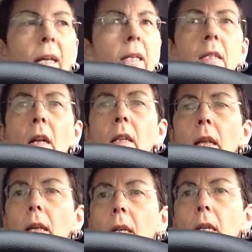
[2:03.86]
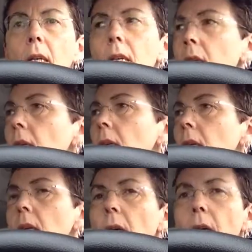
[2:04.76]
It's not like
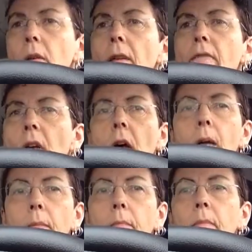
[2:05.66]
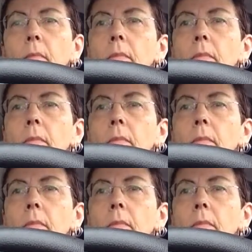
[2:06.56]
I don't have time.